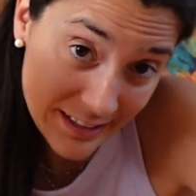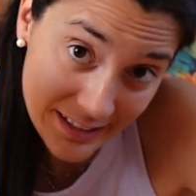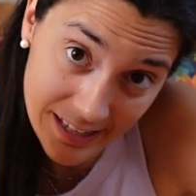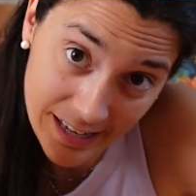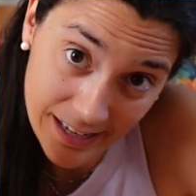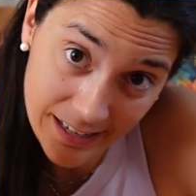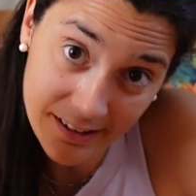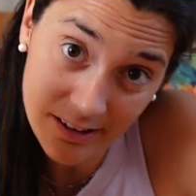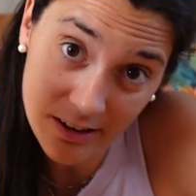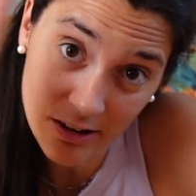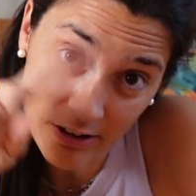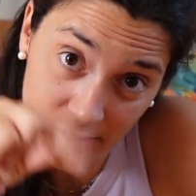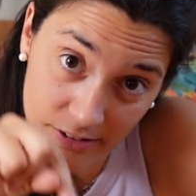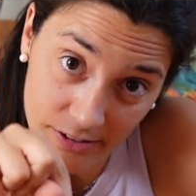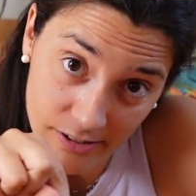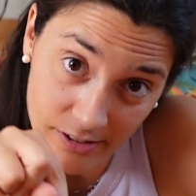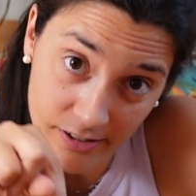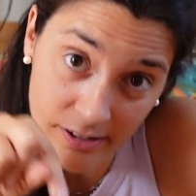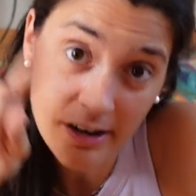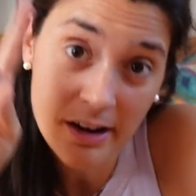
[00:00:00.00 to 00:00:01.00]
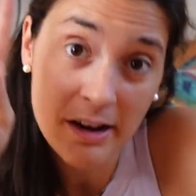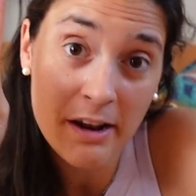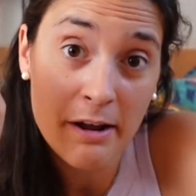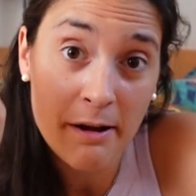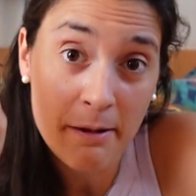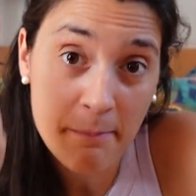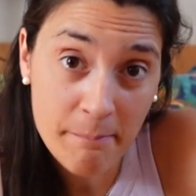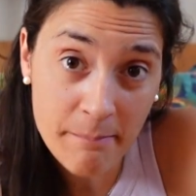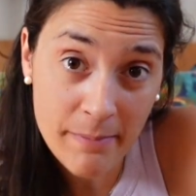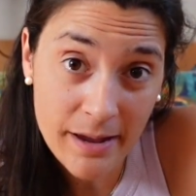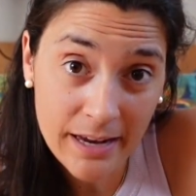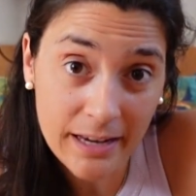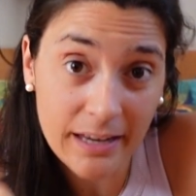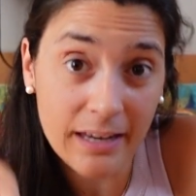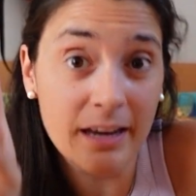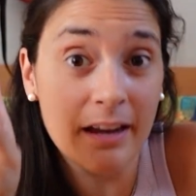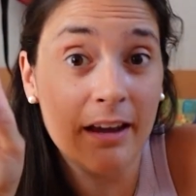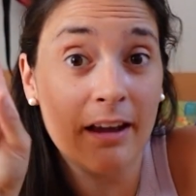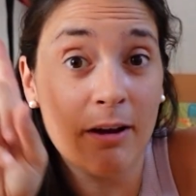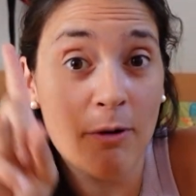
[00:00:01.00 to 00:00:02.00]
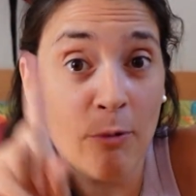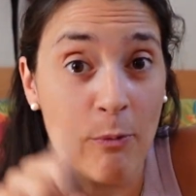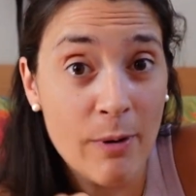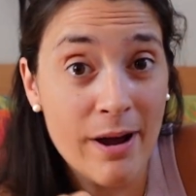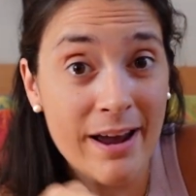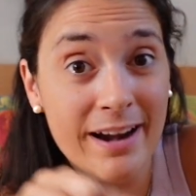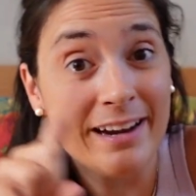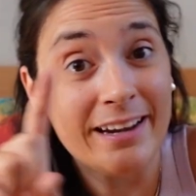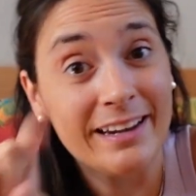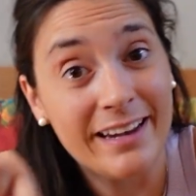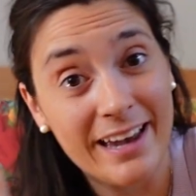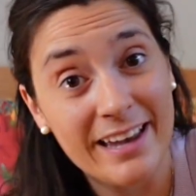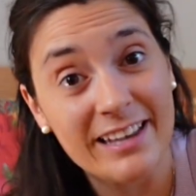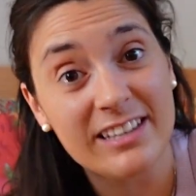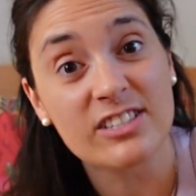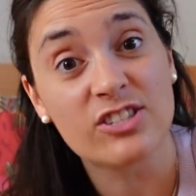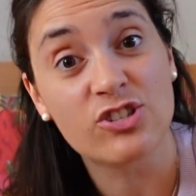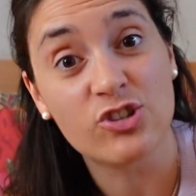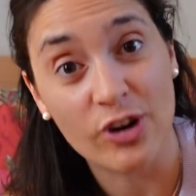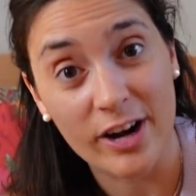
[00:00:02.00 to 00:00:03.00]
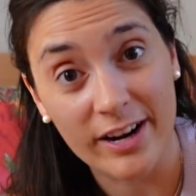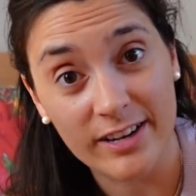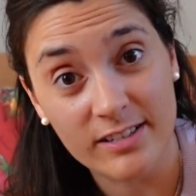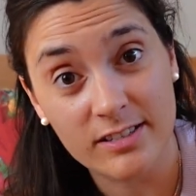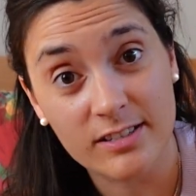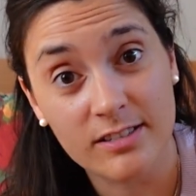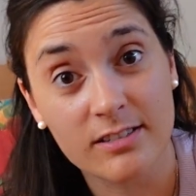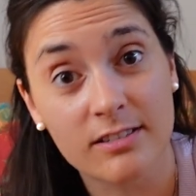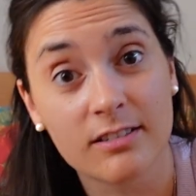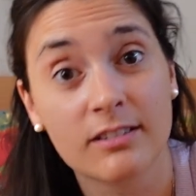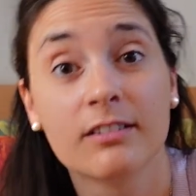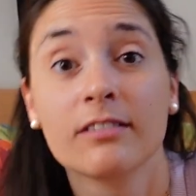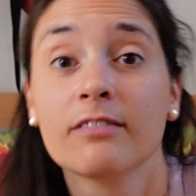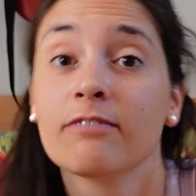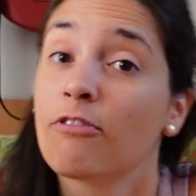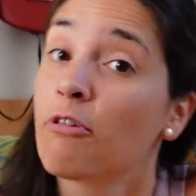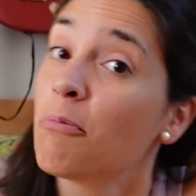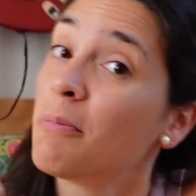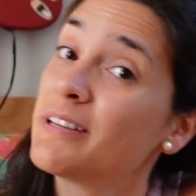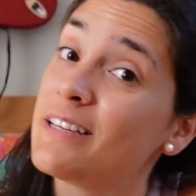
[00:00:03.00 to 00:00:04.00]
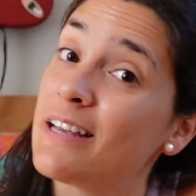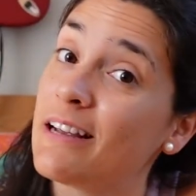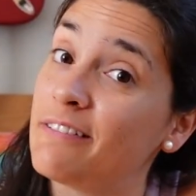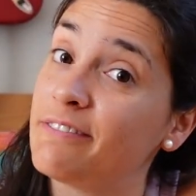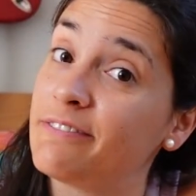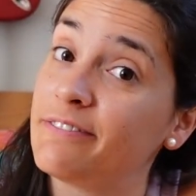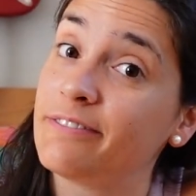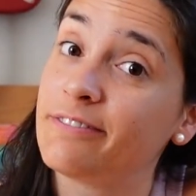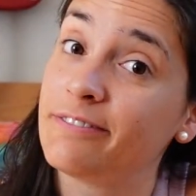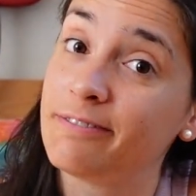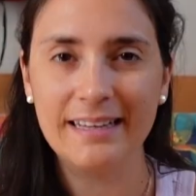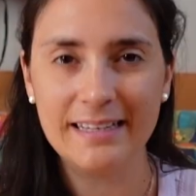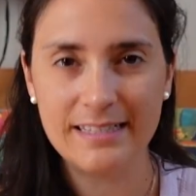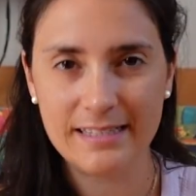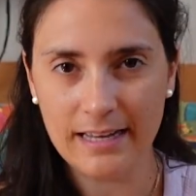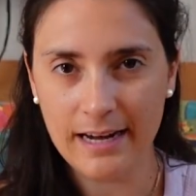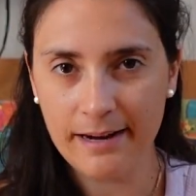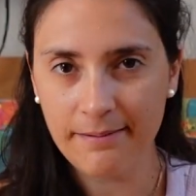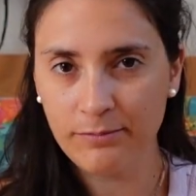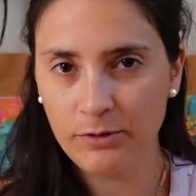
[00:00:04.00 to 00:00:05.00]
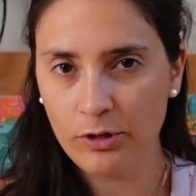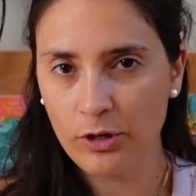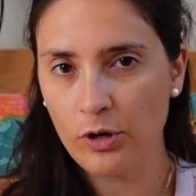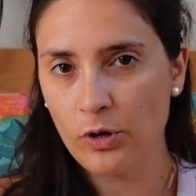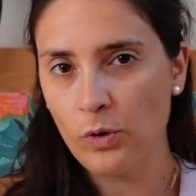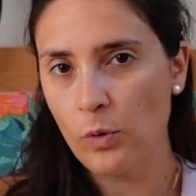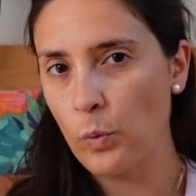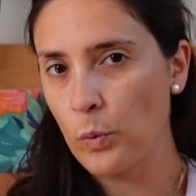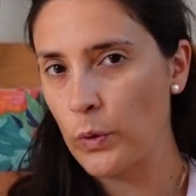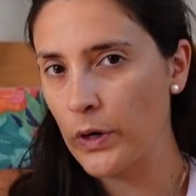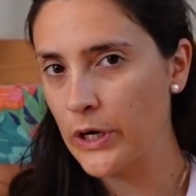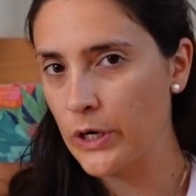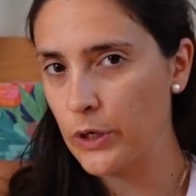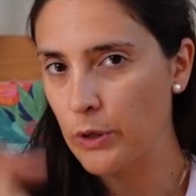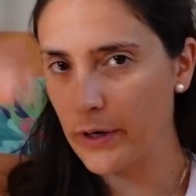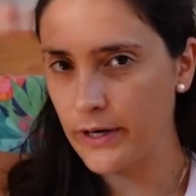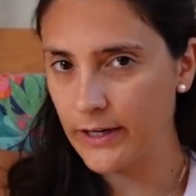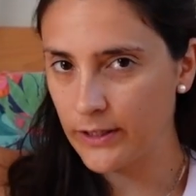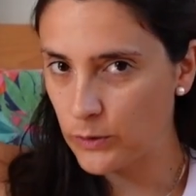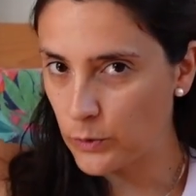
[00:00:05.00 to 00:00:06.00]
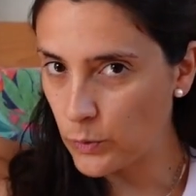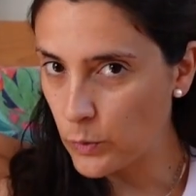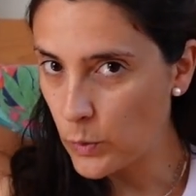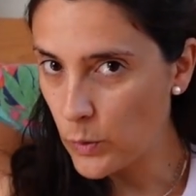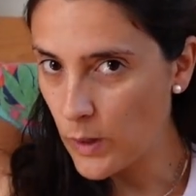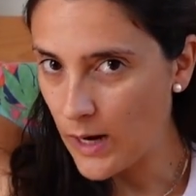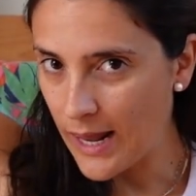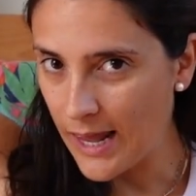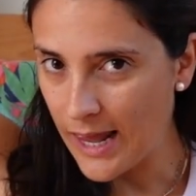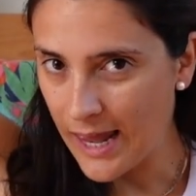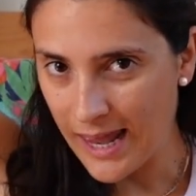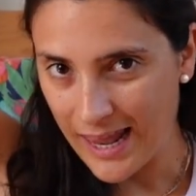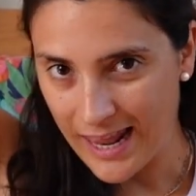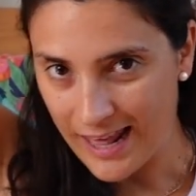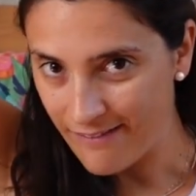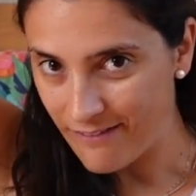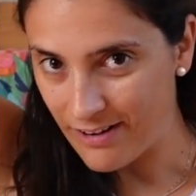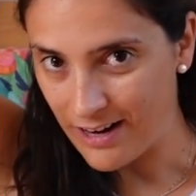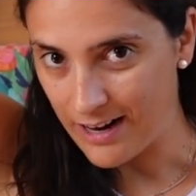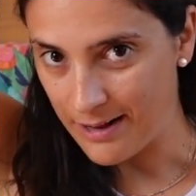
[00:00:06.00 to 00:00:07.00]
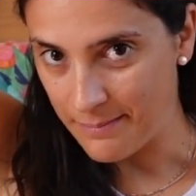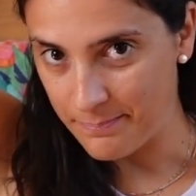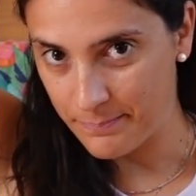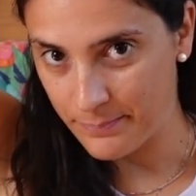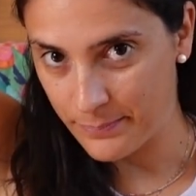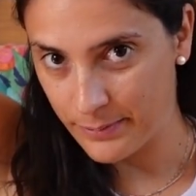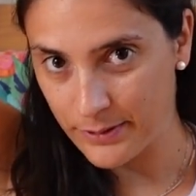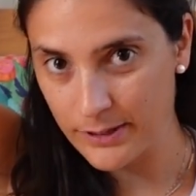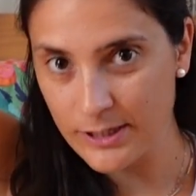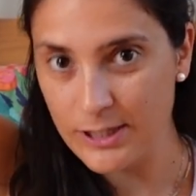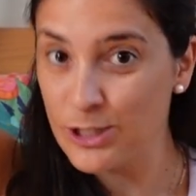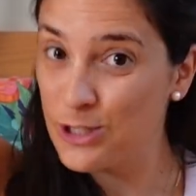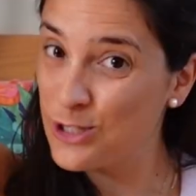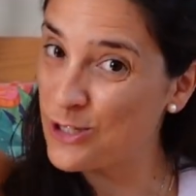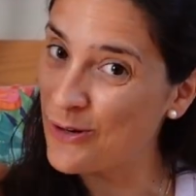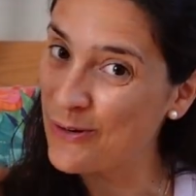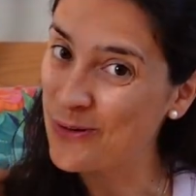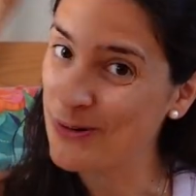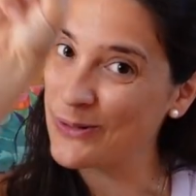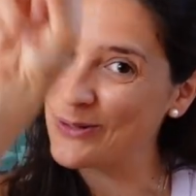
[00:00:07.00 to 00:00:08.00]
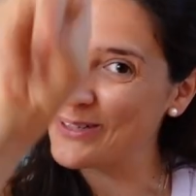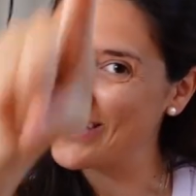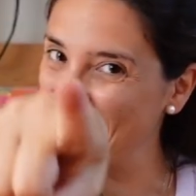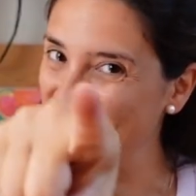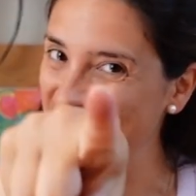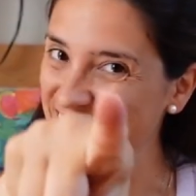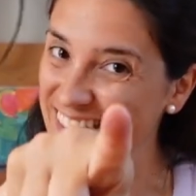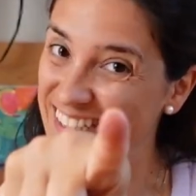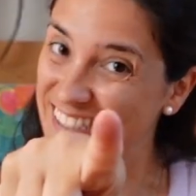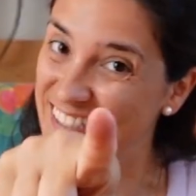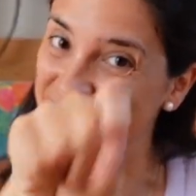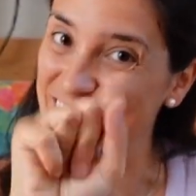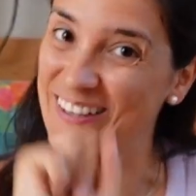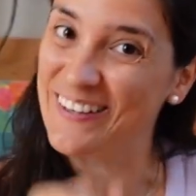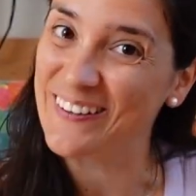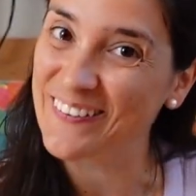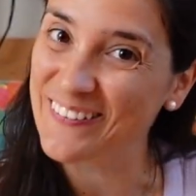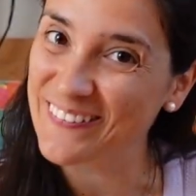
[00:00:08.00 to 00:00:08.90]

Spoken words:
yet another making a wedding guest dress for myself. This time though, we're going to level up. So let's go.